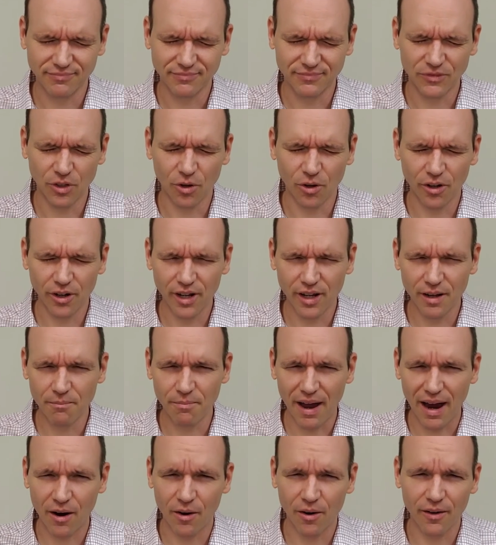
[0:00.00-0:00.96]
Lord,
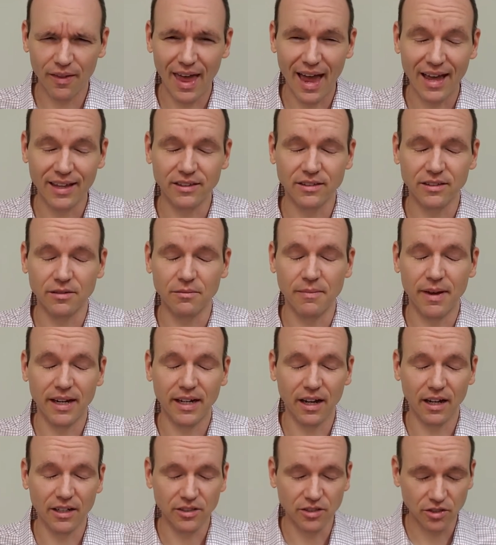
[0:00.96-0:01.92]
empower that to
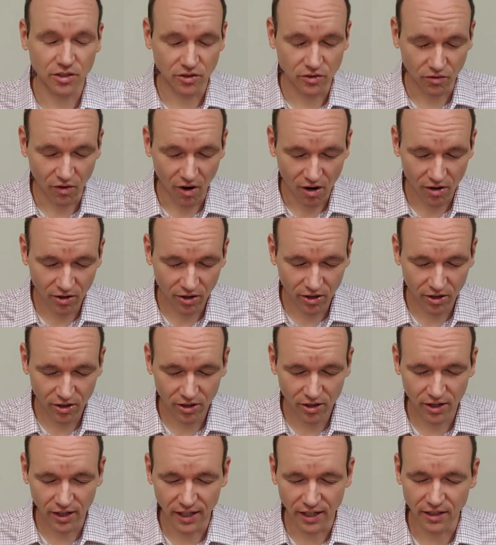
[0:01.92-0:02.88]
make us
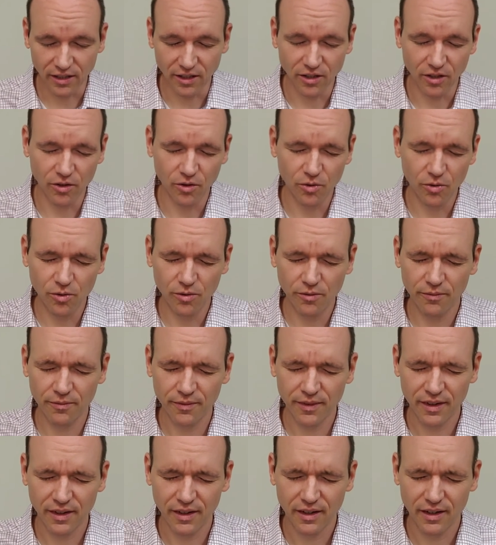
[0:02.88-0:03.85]
stronger in you,
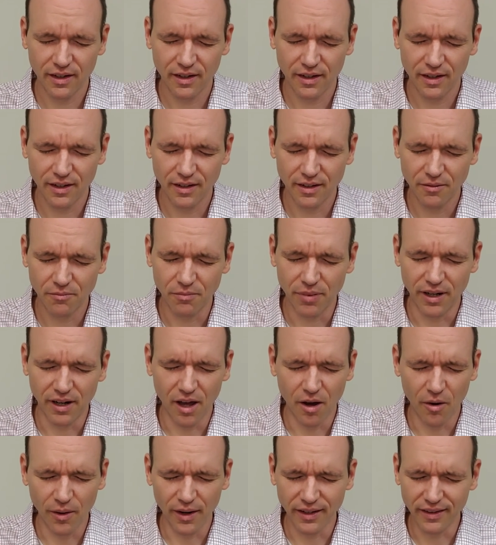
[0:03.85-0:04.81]
but
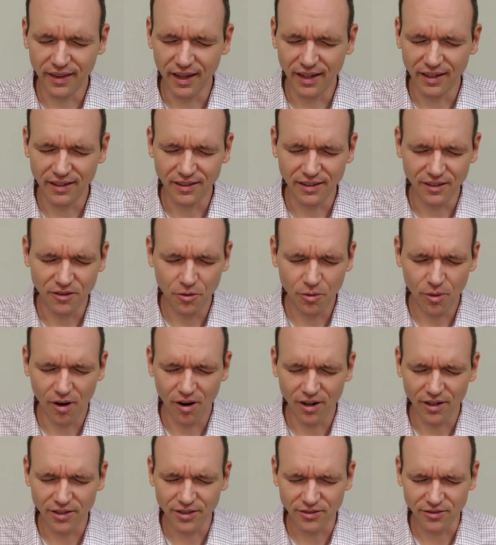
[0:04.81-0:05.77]
knowing that you
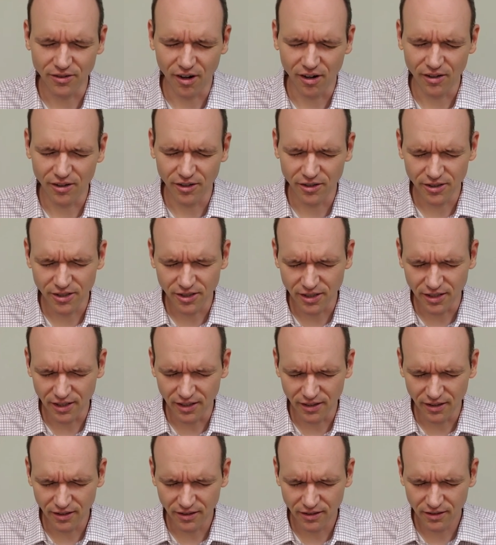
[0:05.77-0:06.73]
are stronger
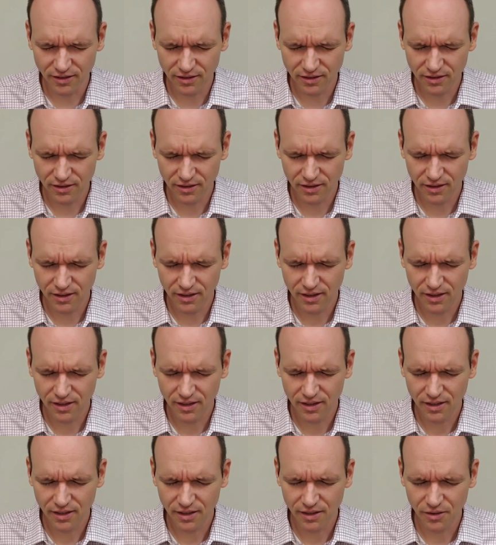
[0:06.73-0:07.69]
still.
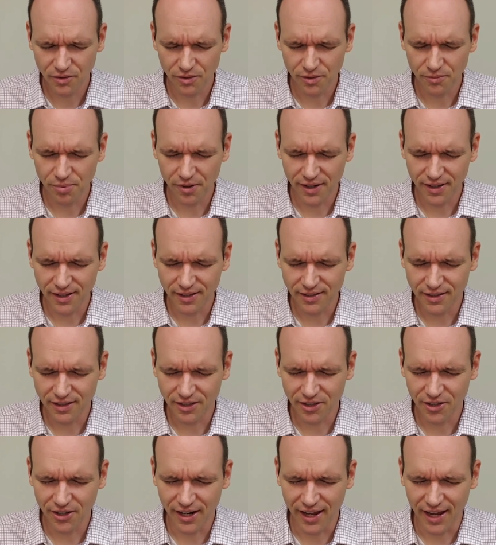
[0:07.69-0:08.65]
We pray this in
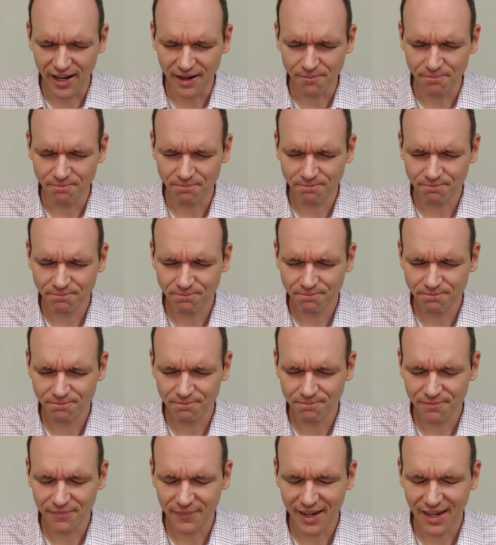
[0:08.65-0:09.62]
your name.
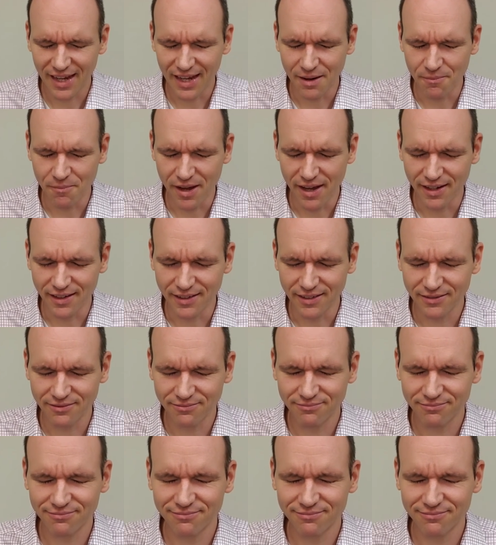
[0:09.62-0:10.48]
Amen.